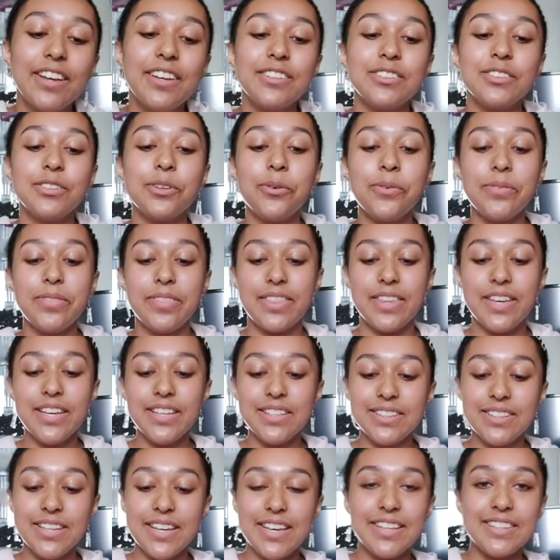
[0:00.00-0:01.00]
So
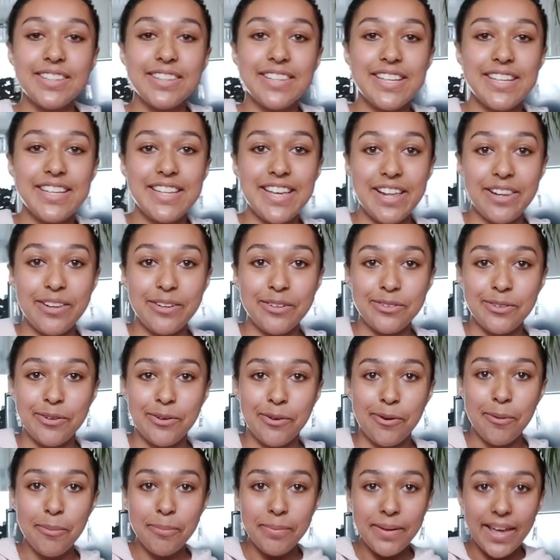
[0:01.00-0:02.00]
this is the yellow
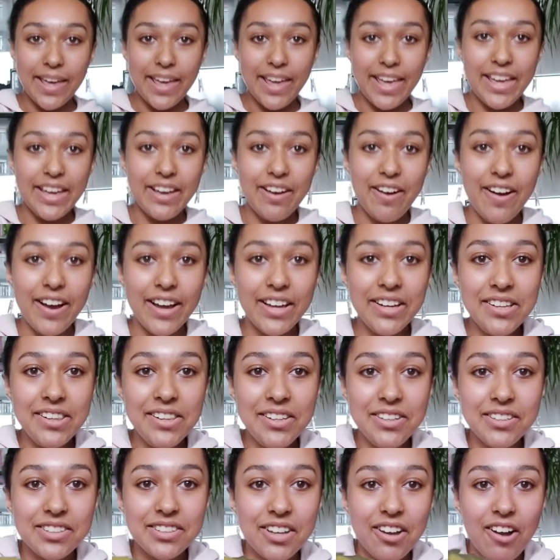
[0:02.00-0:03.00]
top. It kind of
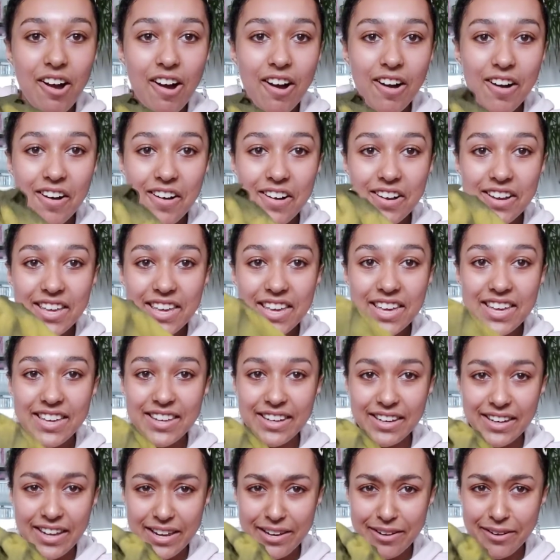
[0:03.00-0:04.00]
looks khaki
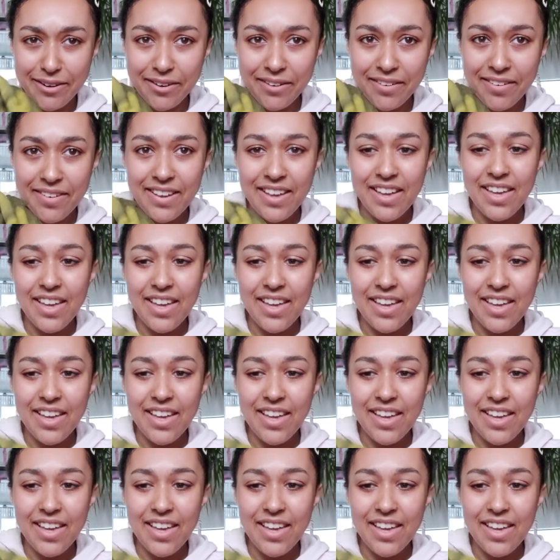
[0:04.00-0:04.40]
and yellow.